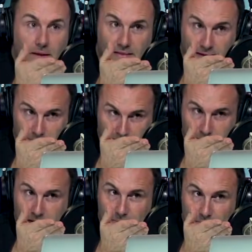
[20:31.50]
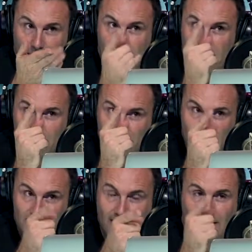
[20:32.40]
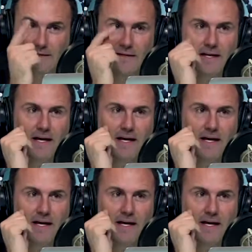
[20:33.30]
Uh, that, that They're may, scarce. That may be exactly the